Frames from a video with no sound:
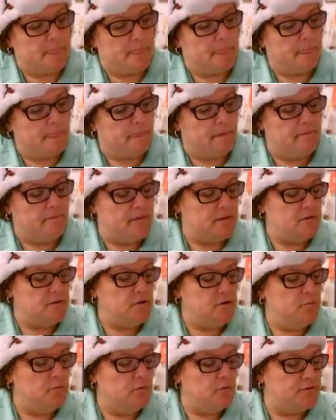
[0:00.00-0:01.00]
And then
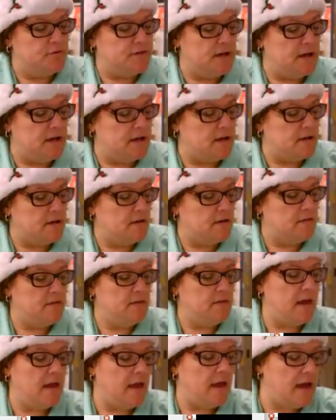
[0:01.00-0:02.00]
you will take
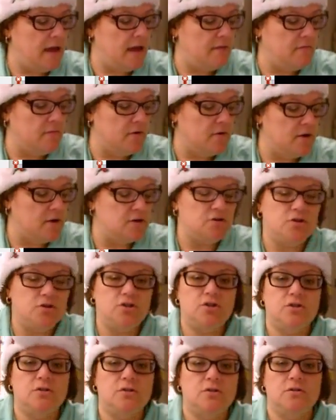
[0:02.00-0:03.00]
the
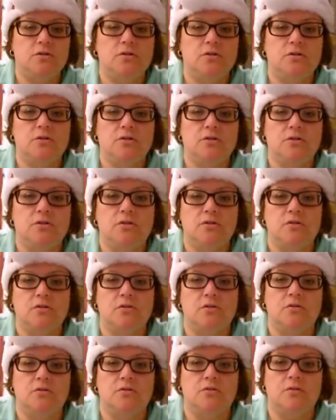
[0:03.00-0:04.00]
average,
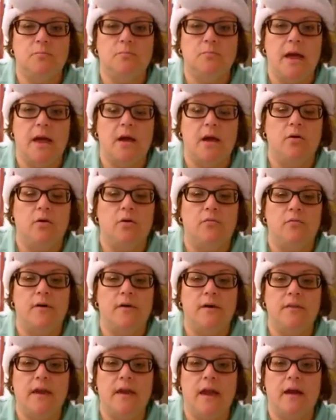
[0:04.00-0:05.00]
or you
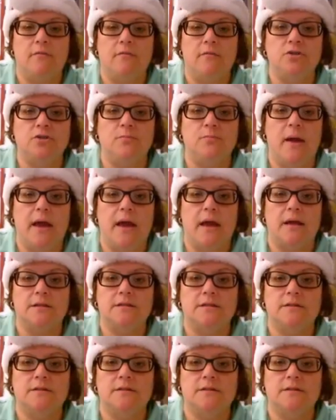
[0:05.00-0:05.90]
find the average mass,